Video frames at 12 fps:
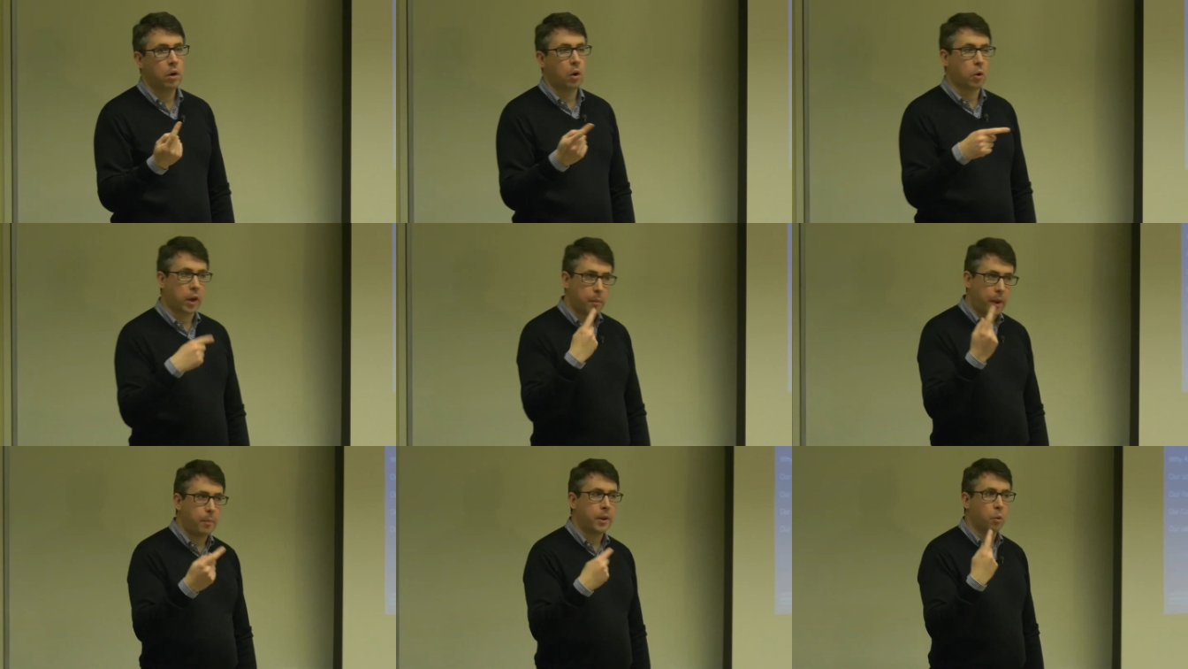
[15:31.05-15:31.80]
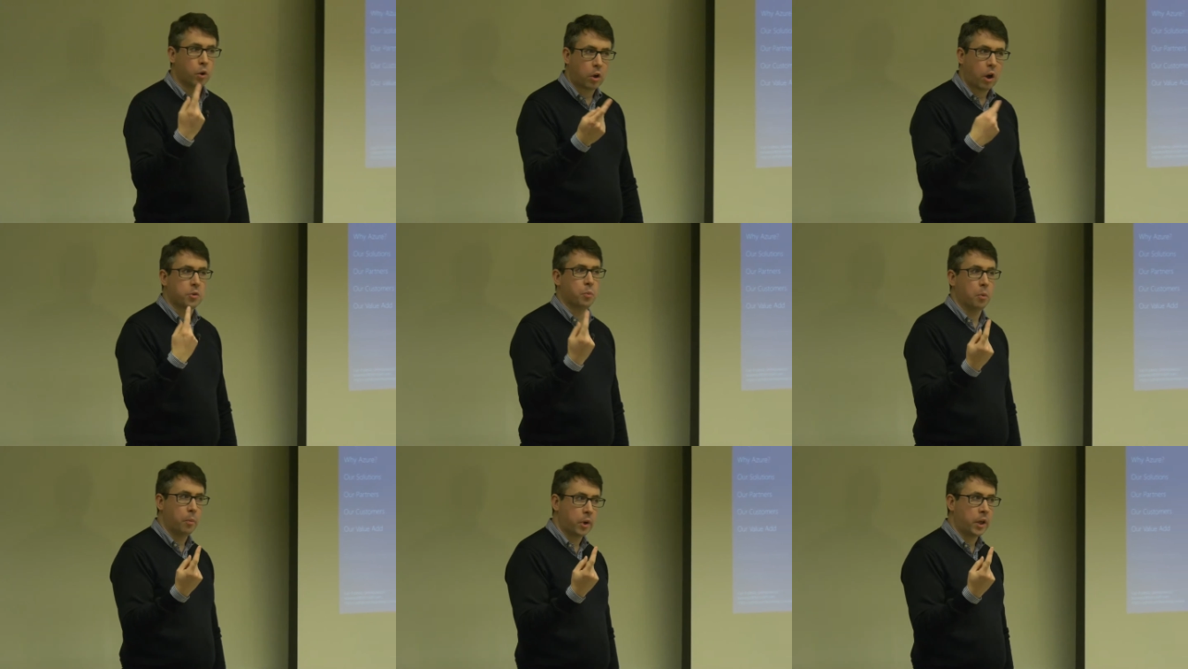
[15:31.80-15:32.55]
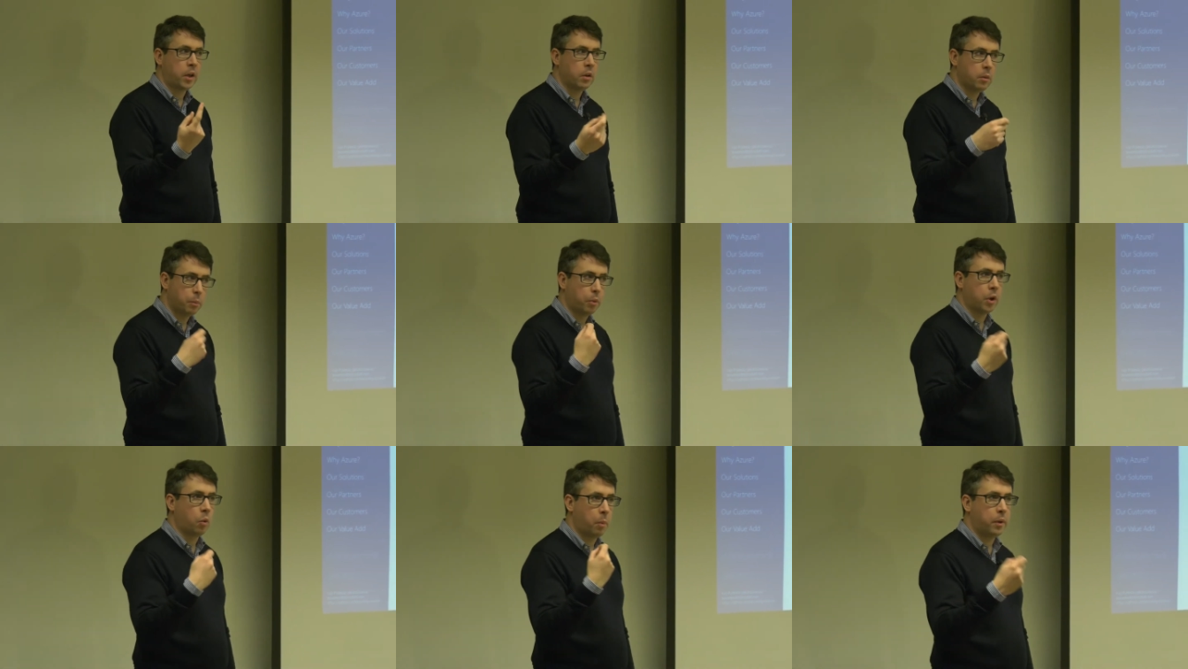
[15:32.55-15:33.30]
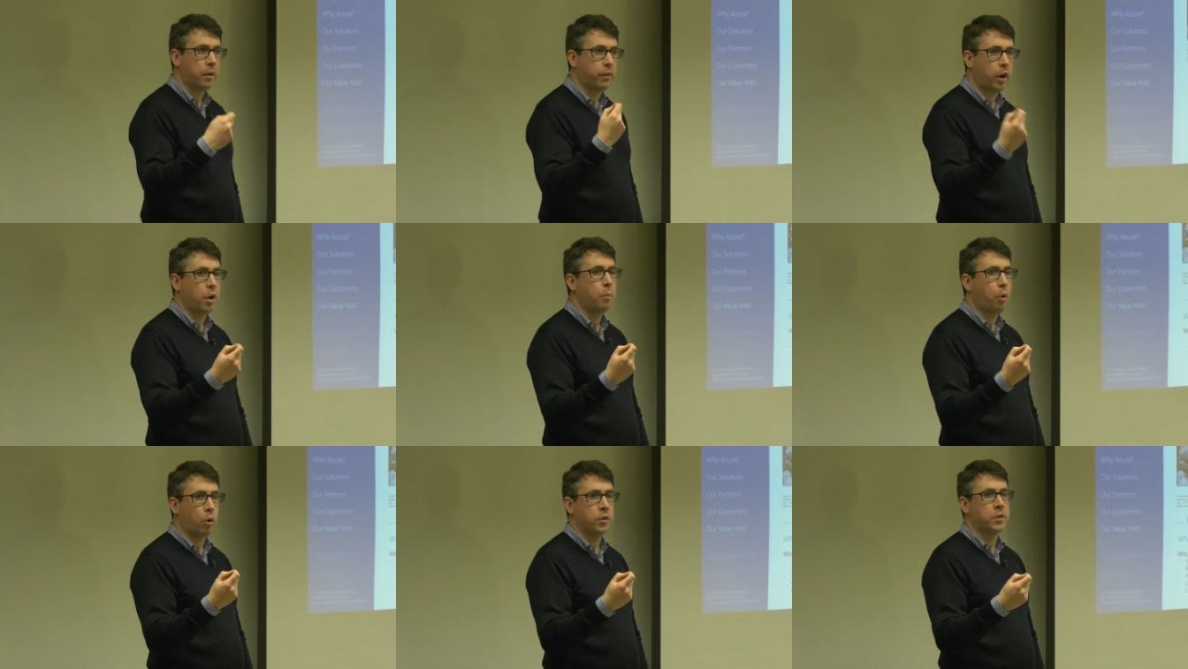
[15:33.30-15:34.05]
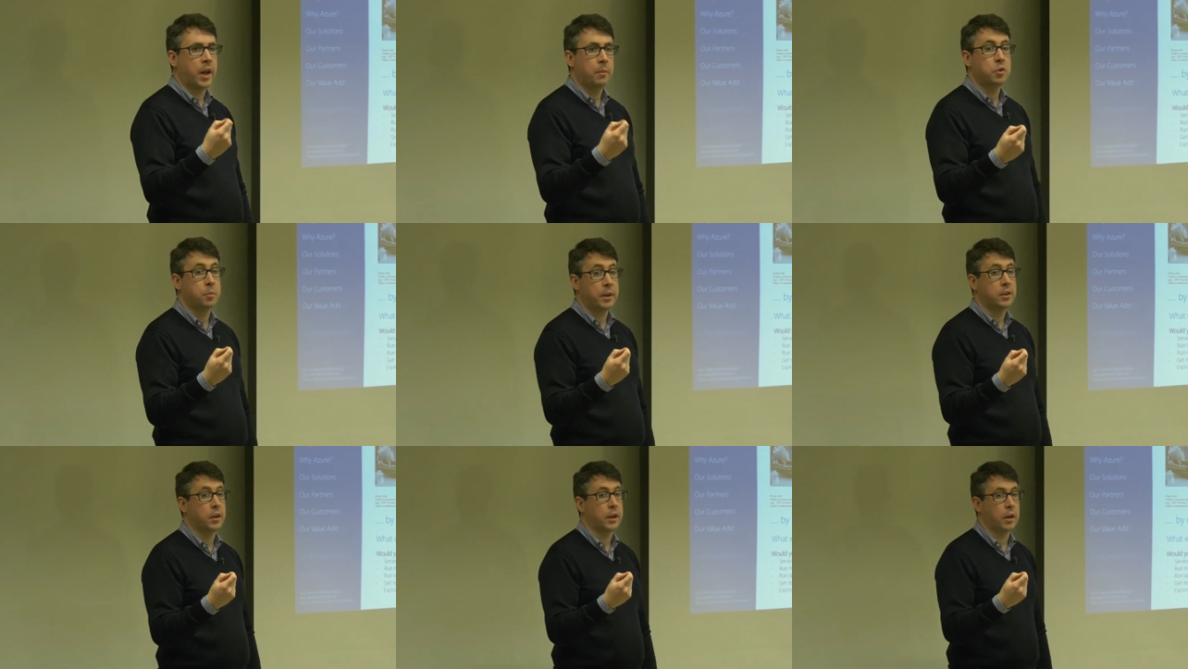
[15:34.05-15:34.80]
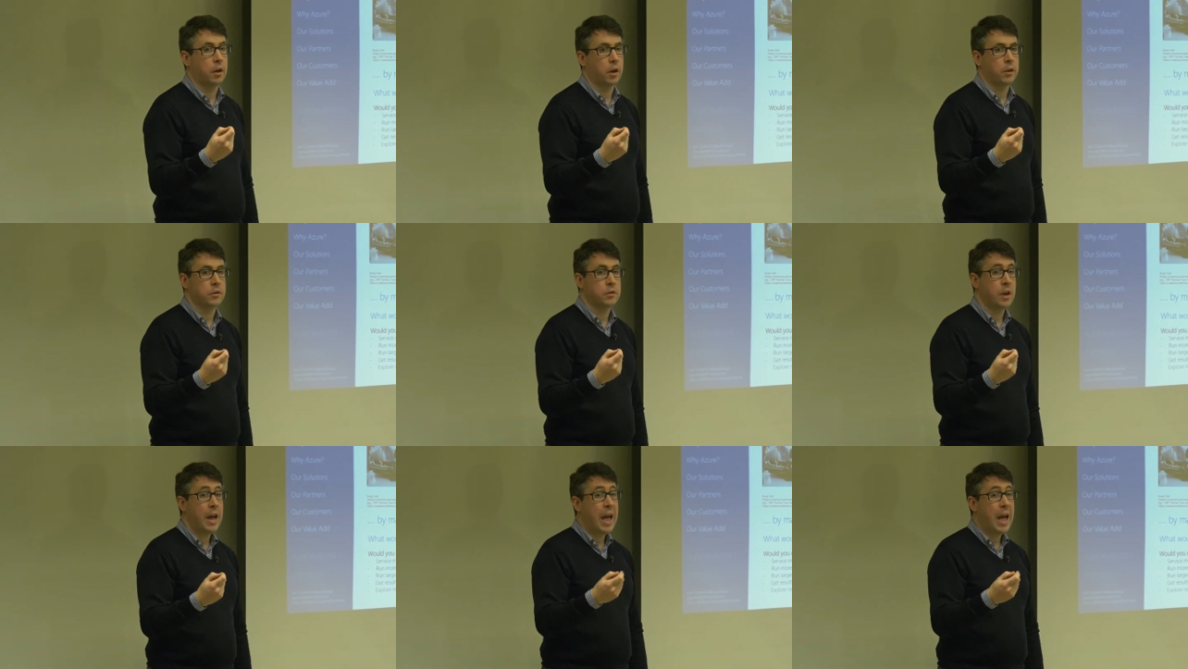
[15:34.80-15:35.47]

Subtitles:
okay, maybe it will cost more money, but it will be very important to them to meet their deadlines.